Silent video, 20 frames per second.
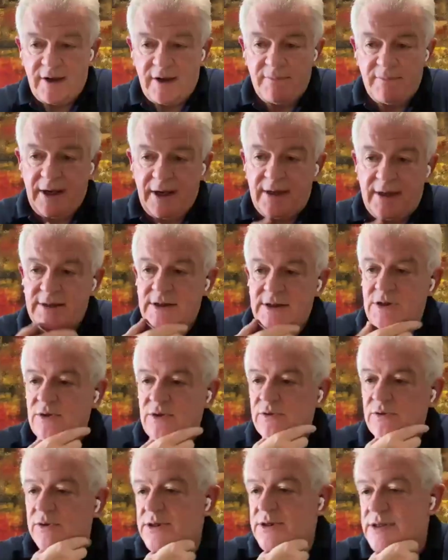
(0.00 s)
back to
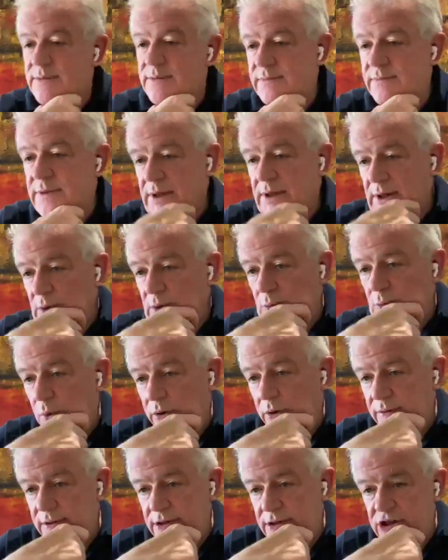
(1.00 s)
tourism, one of
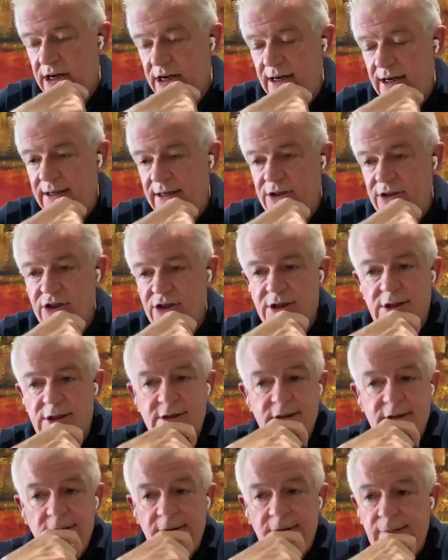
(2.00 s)
the
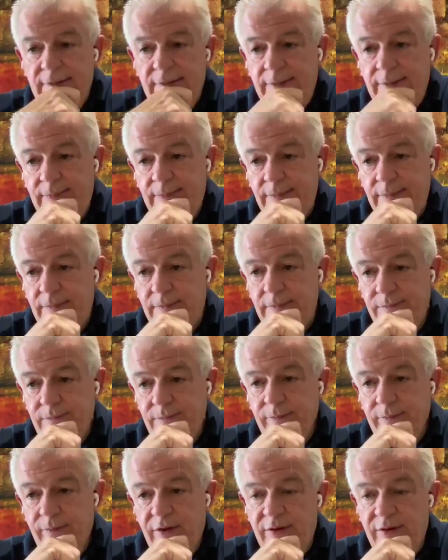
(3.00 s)
challenges
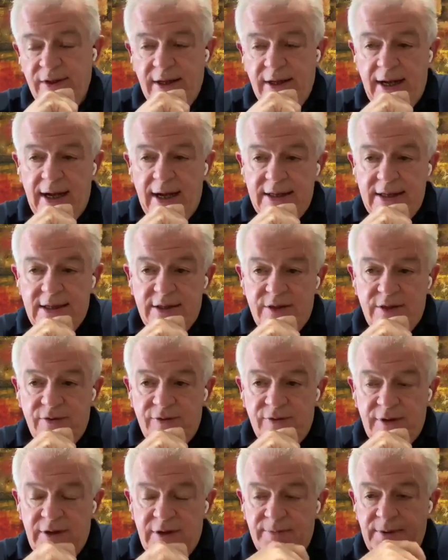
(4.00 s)
that the
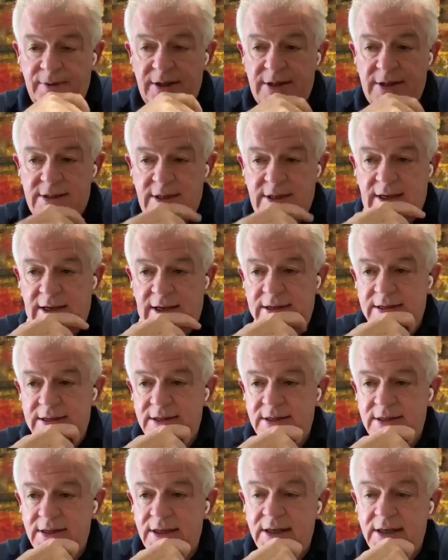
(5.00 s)
Philippines has
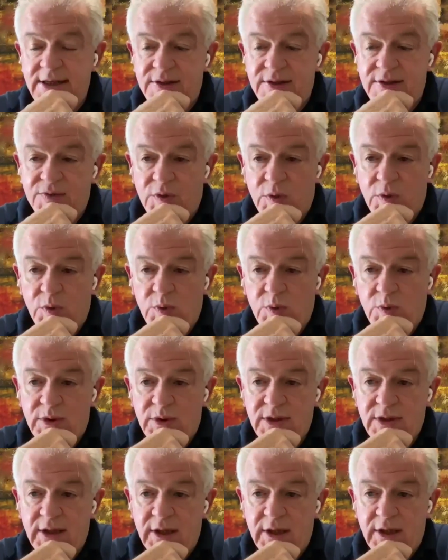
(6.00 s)
is, of
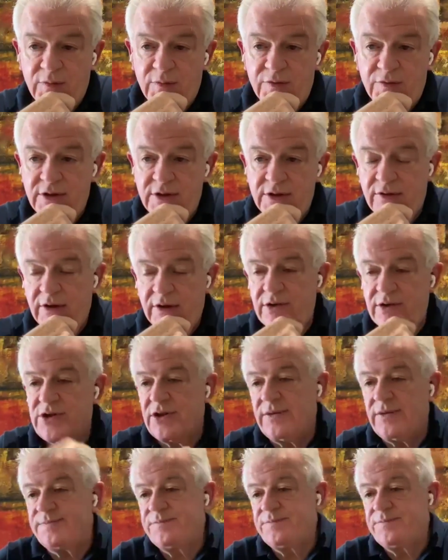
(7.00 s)
course, infrastructure.
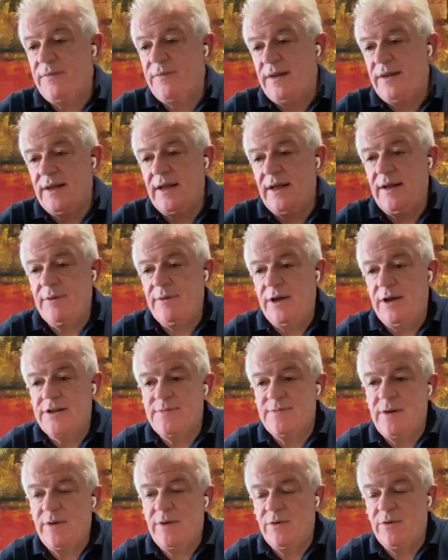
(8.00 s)
Now, let me
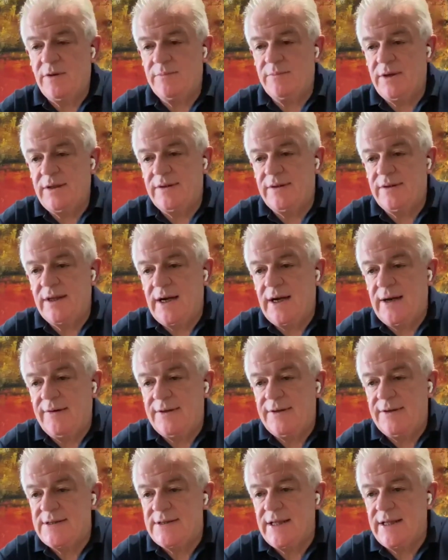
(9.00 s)
explain what I mean there
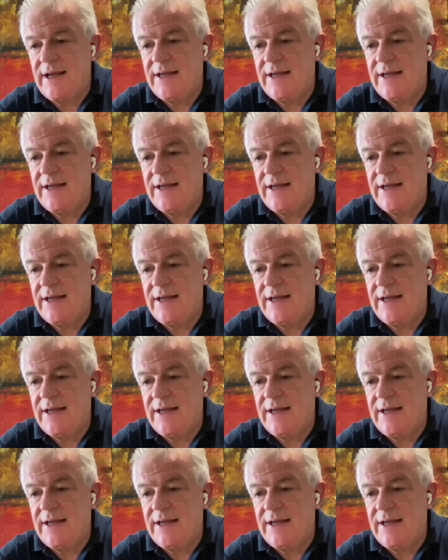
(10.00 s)
is that,